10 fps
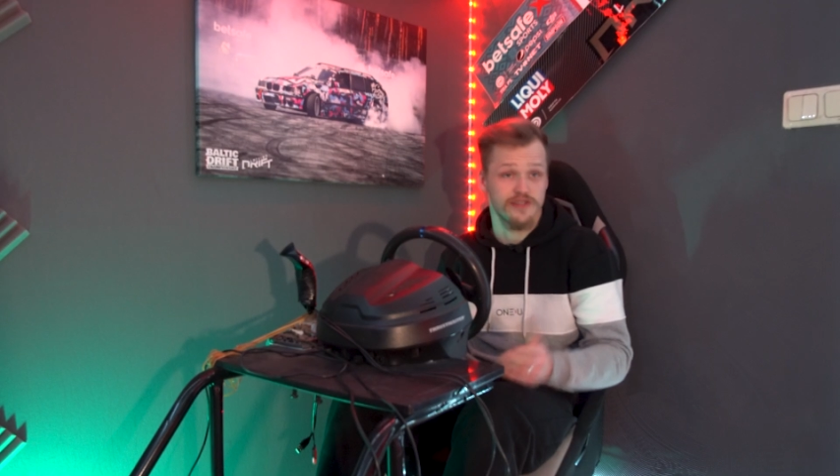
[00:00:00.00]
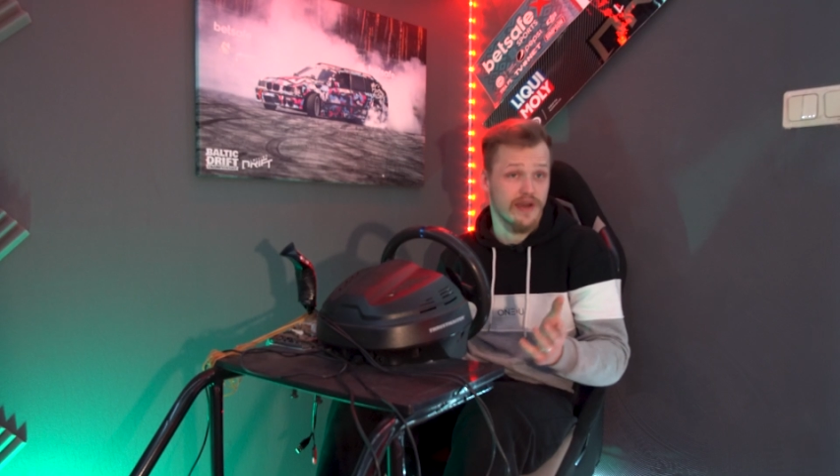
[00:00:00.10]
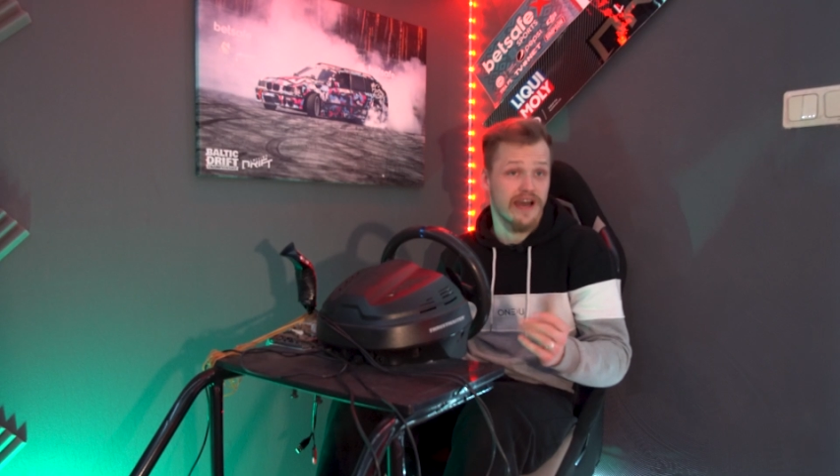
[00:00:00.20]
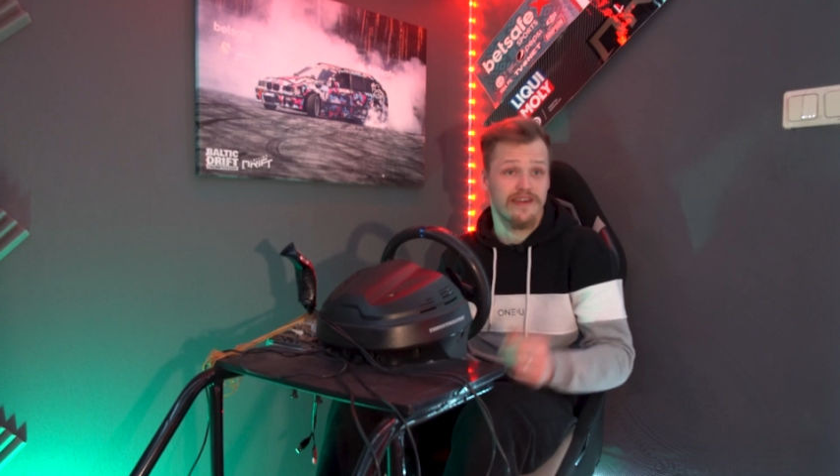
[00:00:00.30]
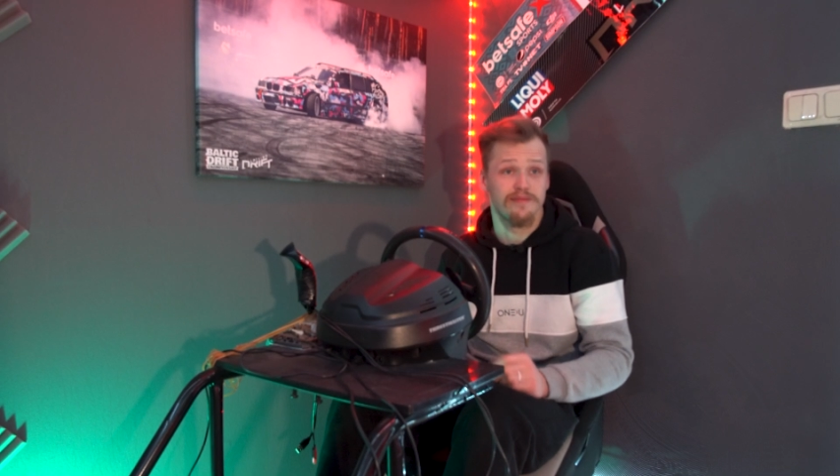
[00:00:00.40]
do
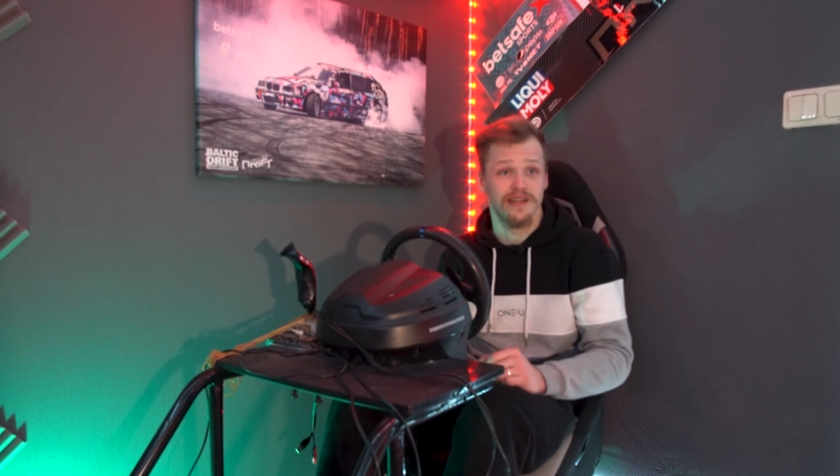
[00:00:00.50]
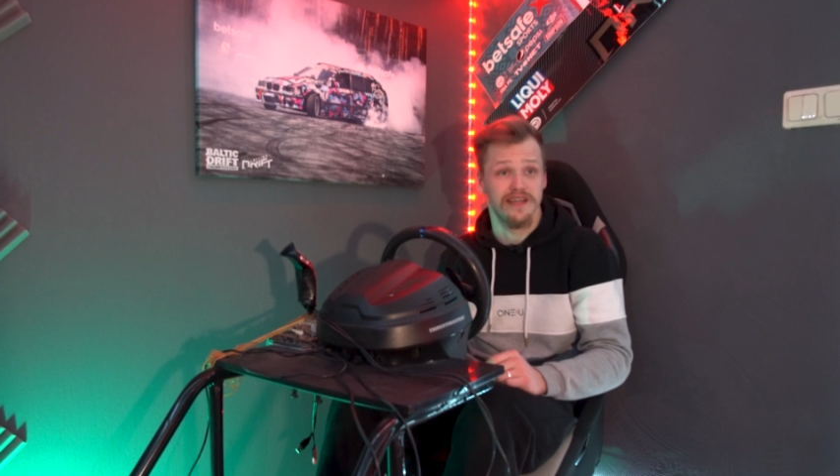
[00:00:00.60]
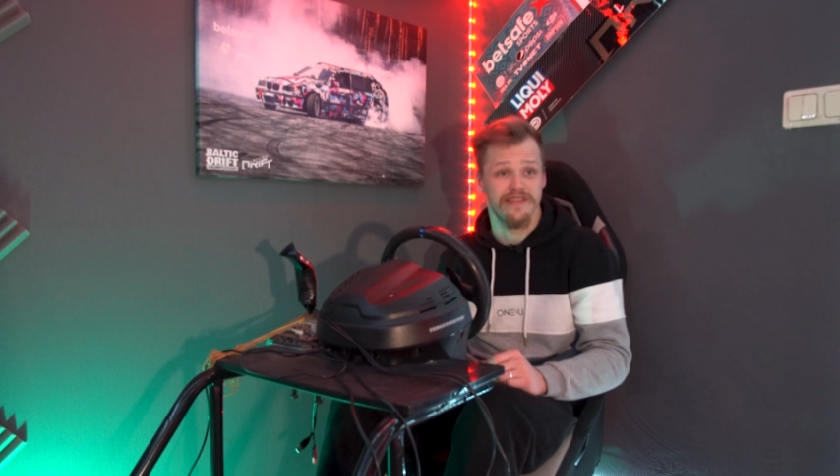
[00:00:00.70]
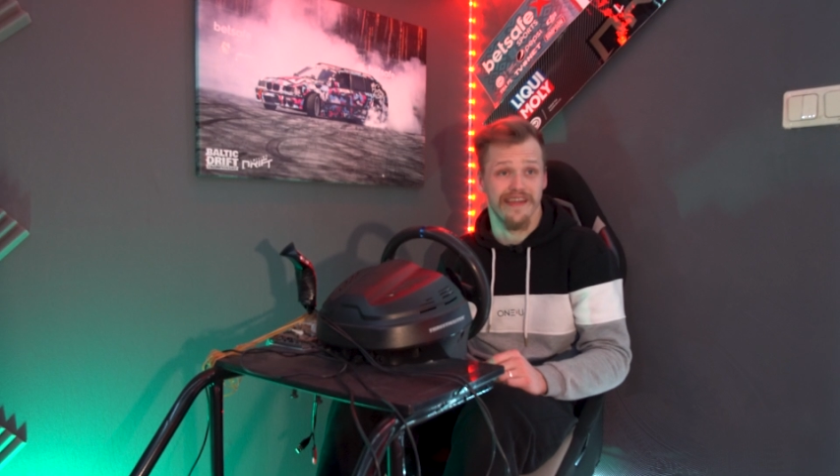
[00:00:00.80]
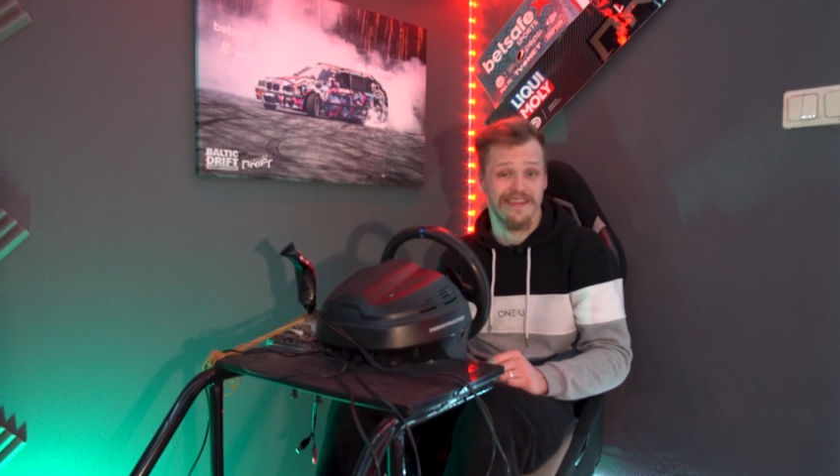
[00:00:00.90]
have a
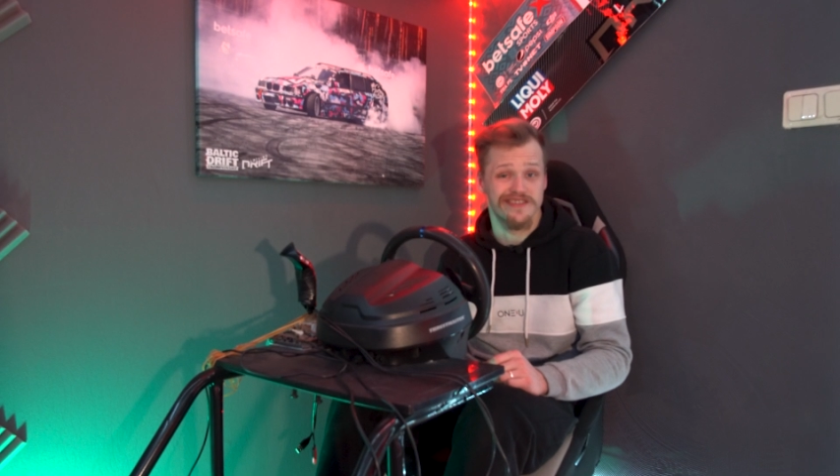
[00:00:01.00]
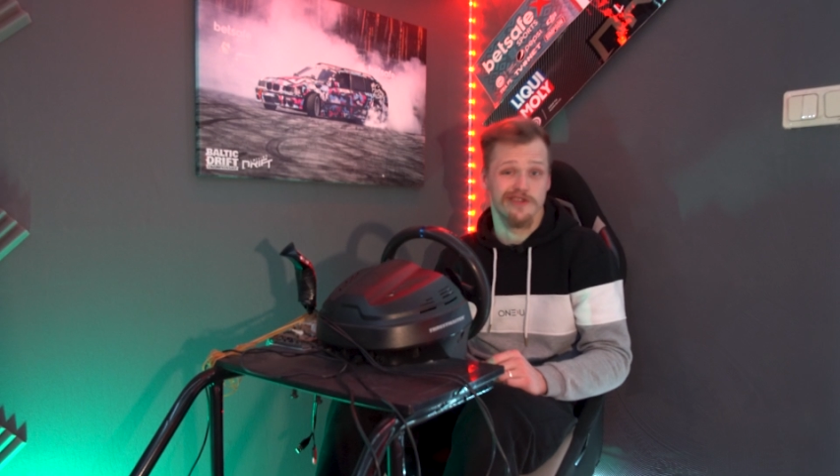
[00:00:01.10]
belief that this